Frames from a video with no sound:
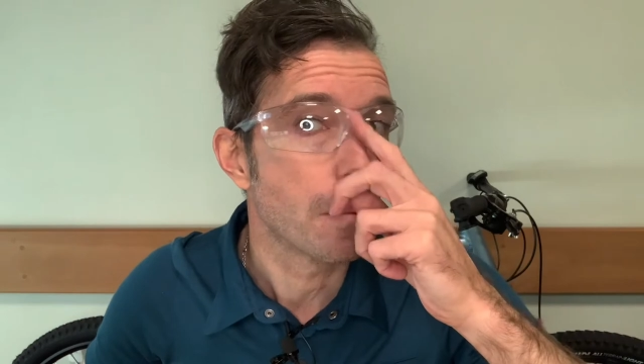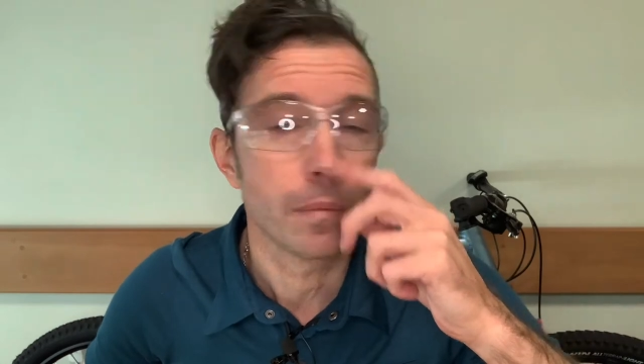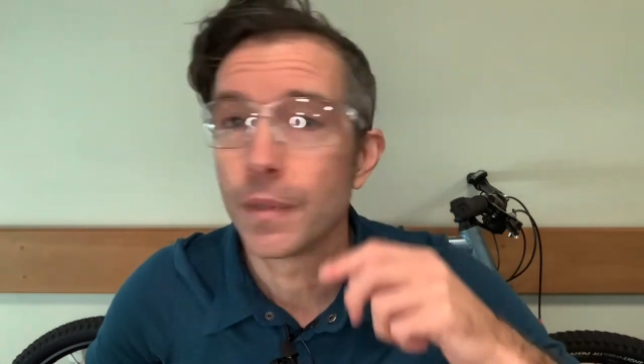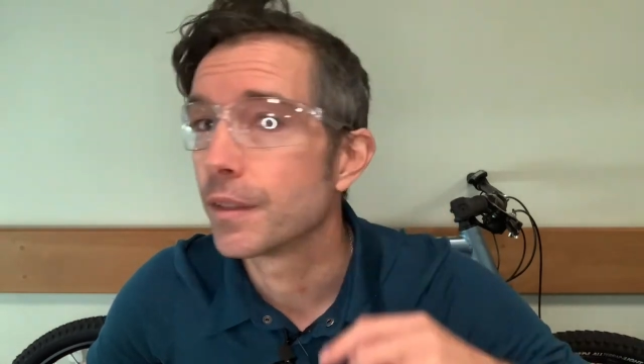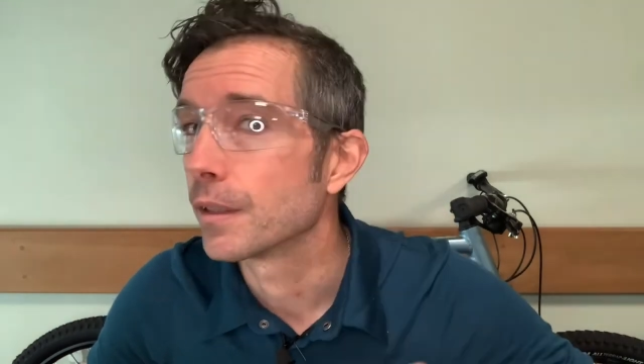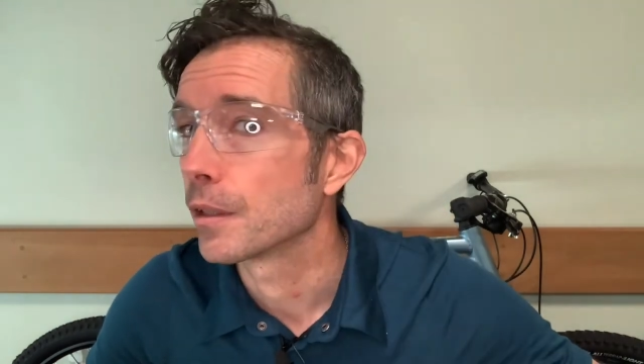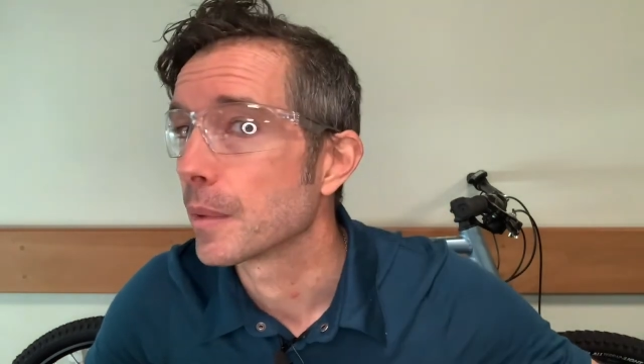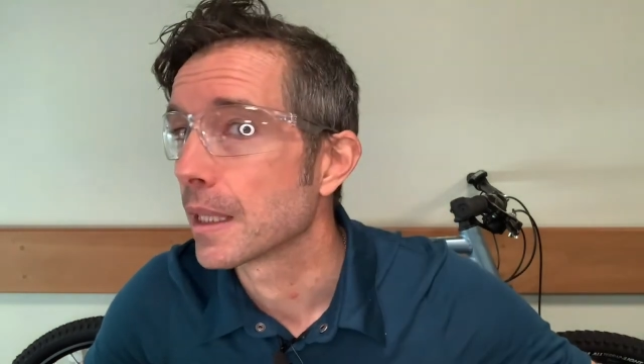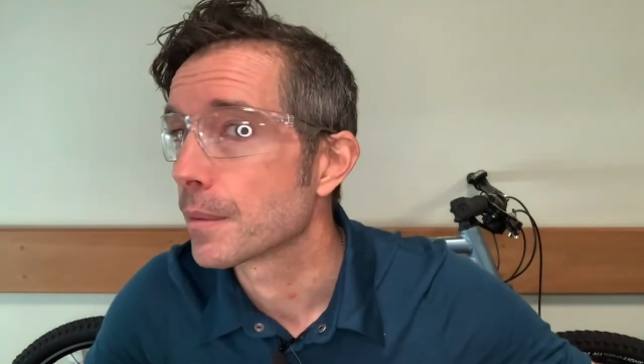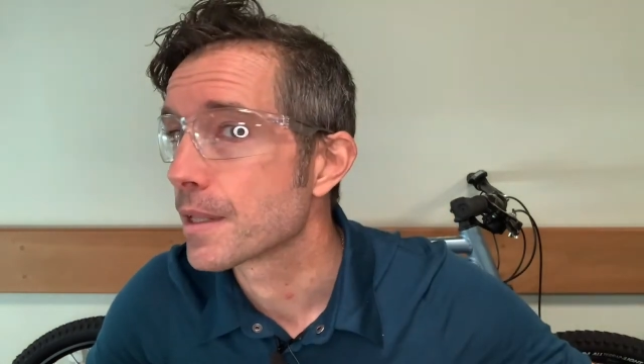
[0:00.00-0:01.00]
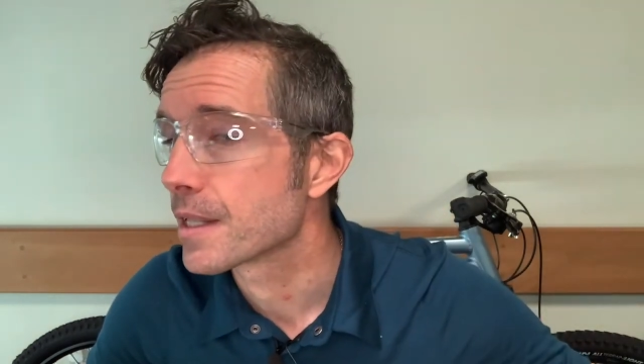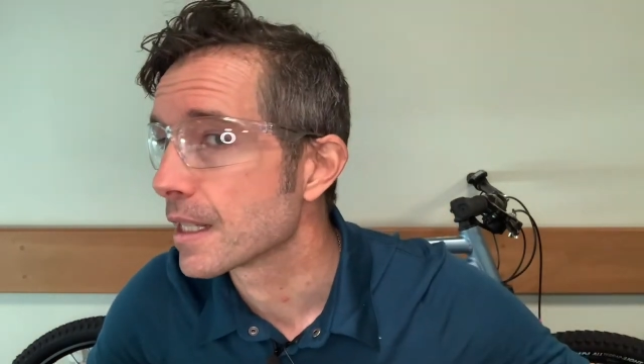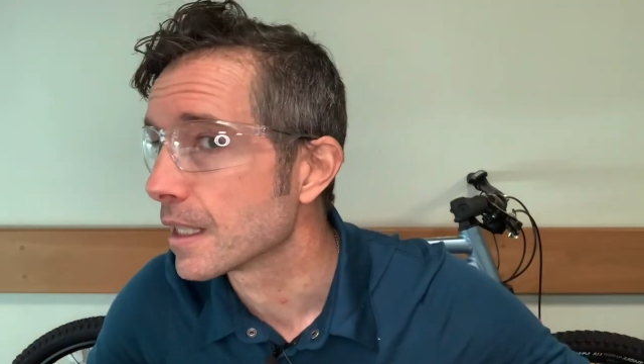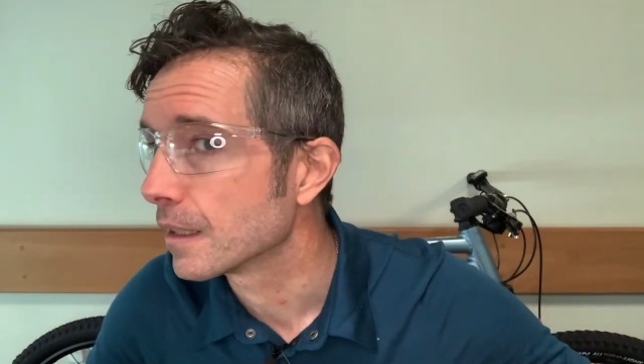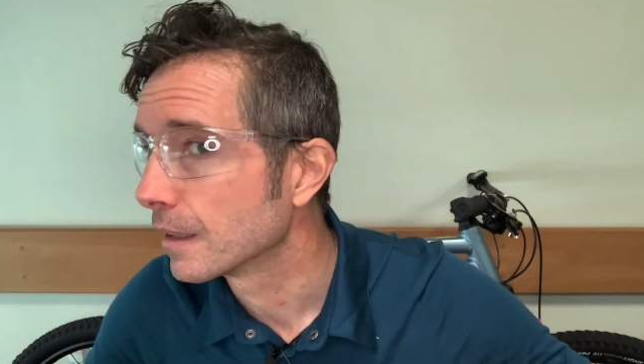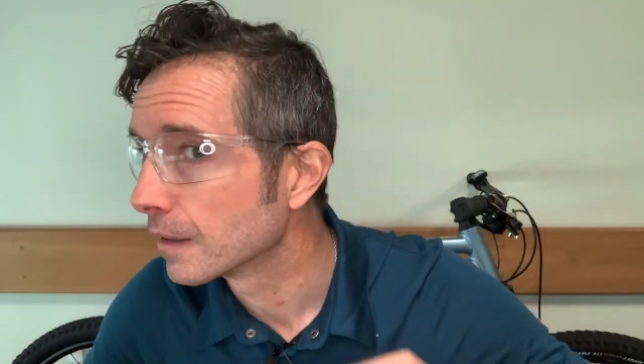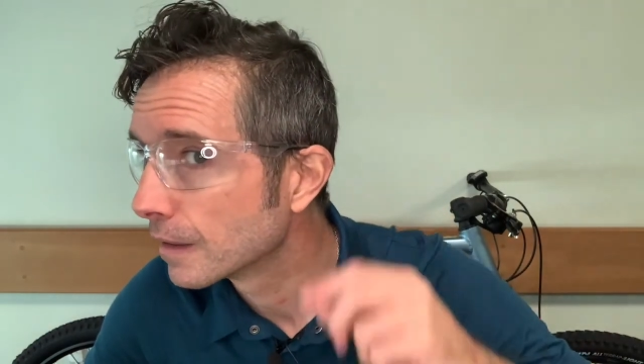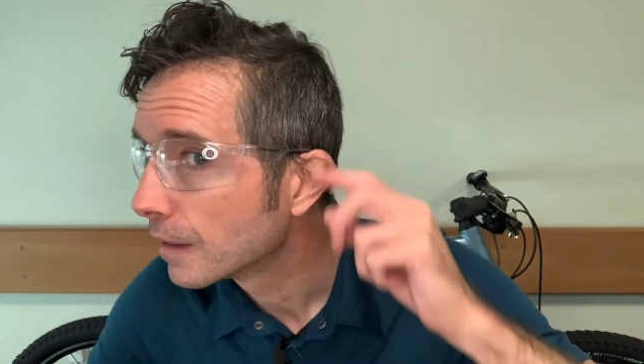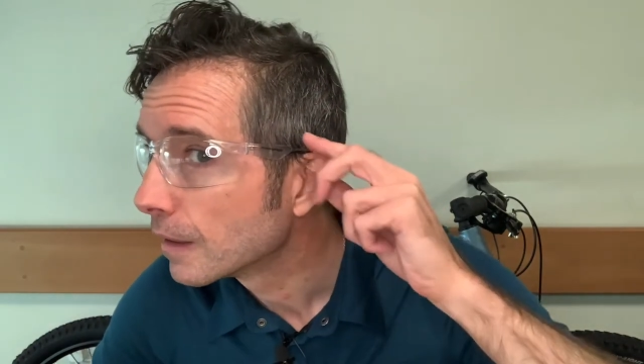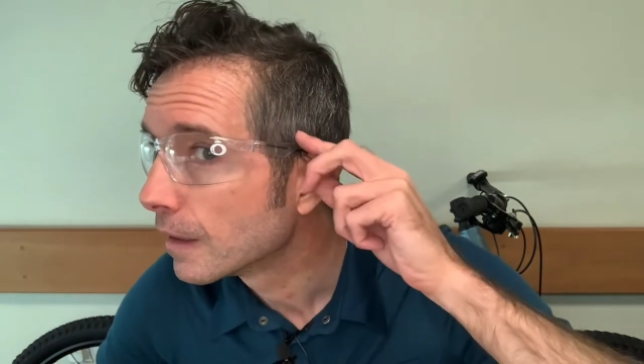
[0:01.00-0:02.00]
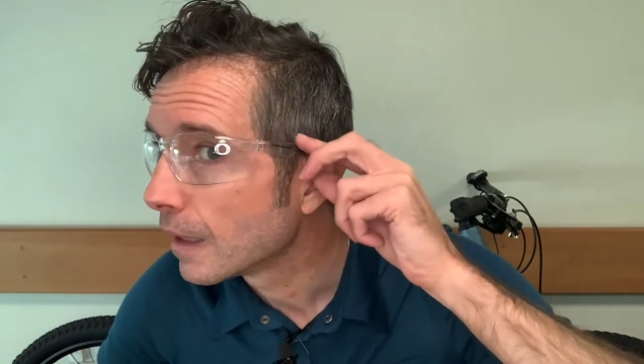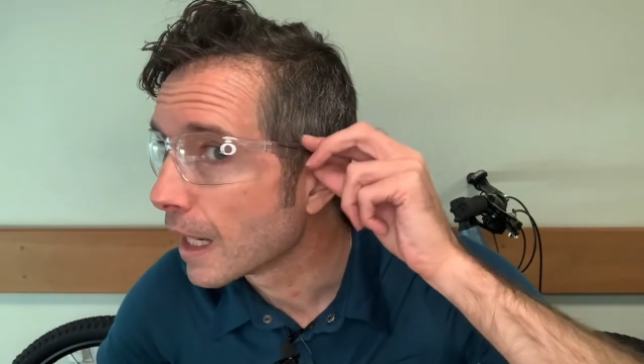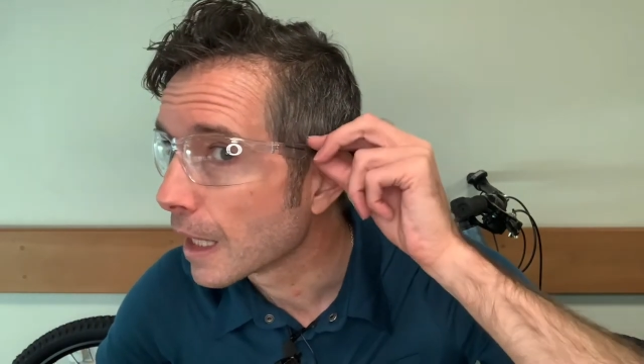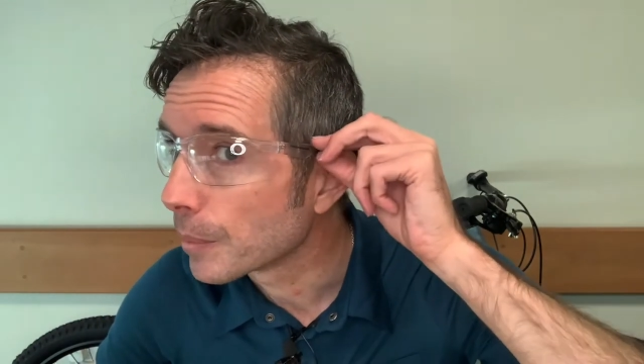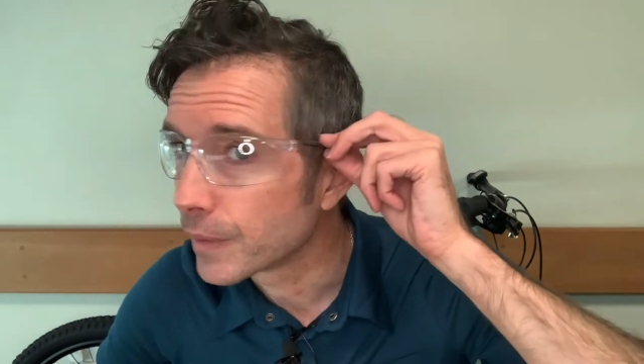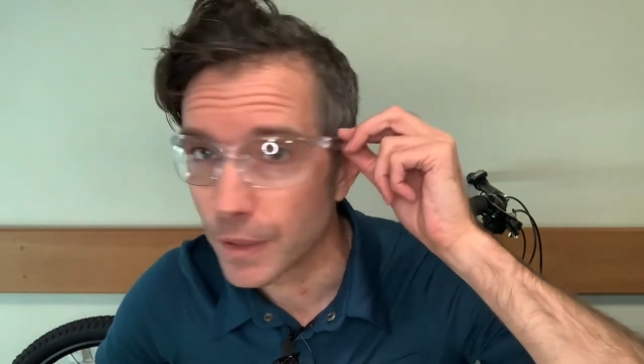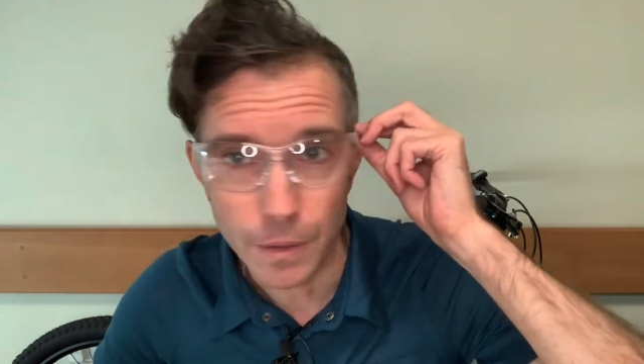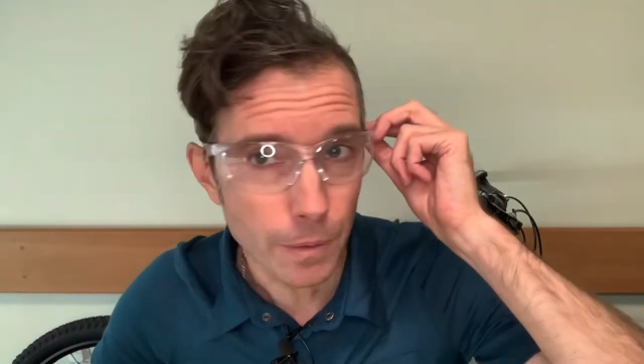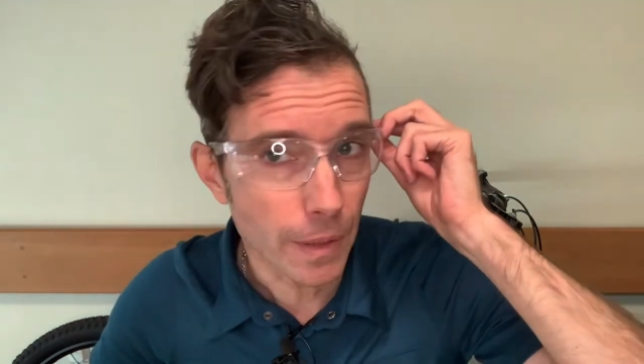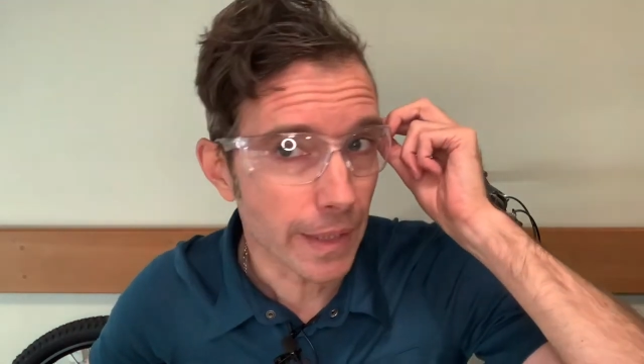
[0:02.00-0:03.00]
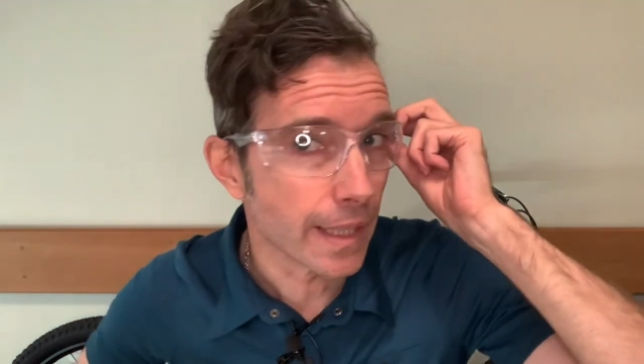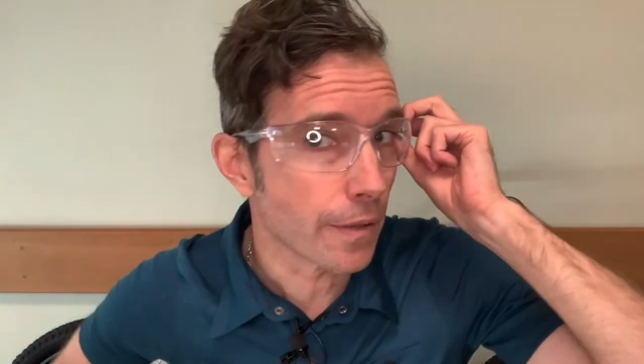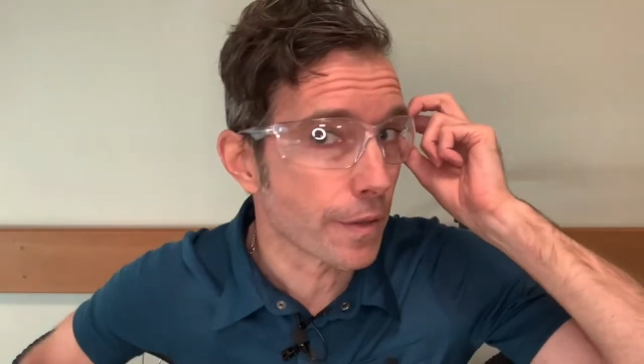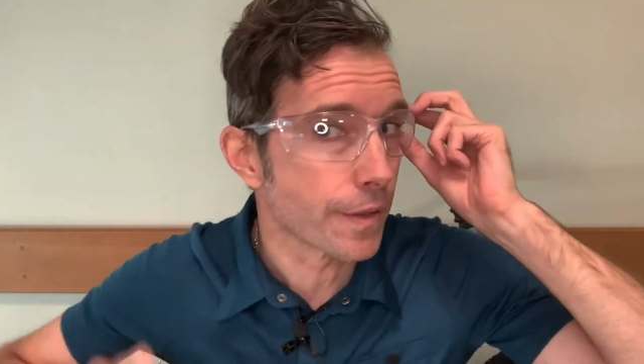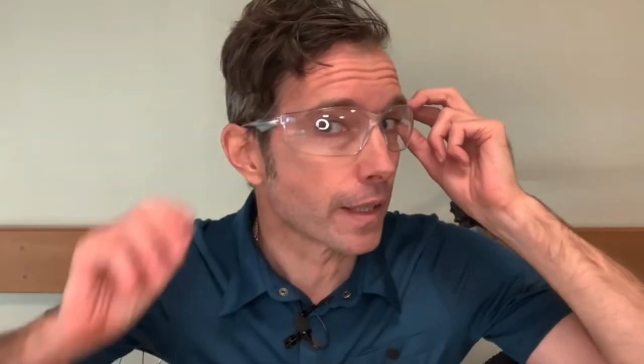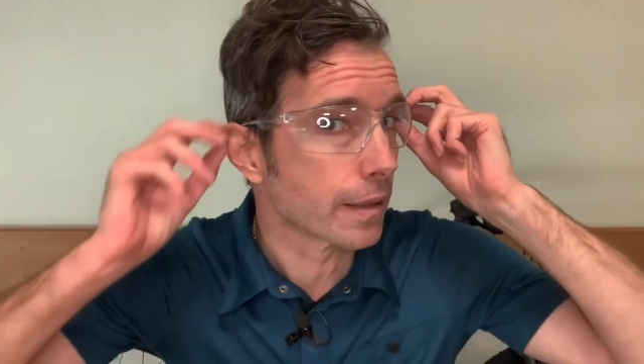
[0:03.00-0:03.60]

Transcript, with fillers: you're still going to be able to see absolutely everything.